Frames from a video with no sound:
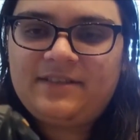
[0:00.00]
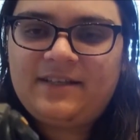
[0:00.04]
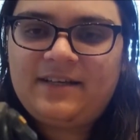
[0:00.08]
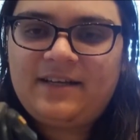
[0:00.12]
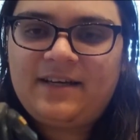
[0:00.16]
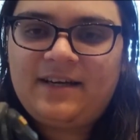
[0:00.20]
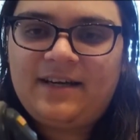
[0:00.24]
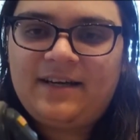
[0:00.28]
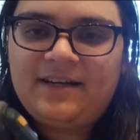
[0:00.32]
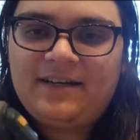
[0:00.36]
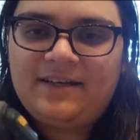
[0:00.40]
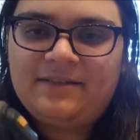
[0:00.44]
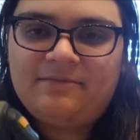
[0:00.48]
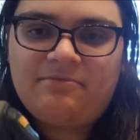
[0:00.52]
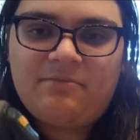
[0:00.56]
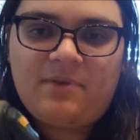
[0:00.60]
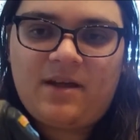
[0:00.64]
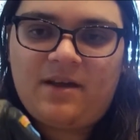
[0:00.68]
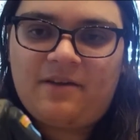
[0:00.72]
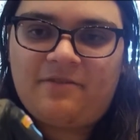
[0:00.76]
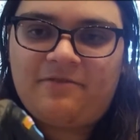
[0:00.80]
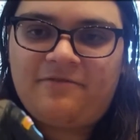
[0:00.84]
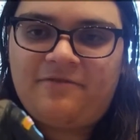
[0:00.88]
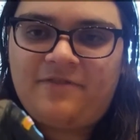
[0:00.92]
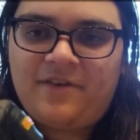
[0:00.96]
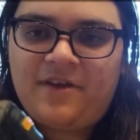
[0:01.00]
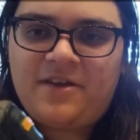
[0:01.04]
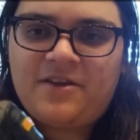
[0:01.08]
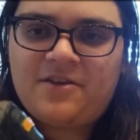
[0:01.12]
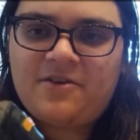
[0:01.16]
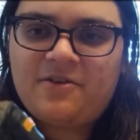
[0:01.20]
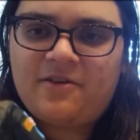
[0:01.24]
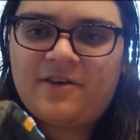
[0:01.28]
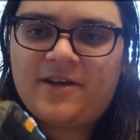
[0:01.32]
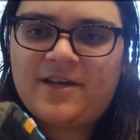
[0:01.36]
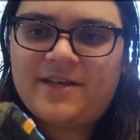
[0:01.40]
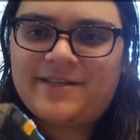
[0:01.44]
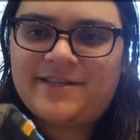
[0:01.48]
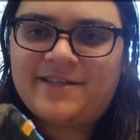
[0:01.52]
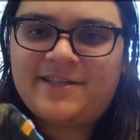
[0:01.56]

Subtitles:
a figure in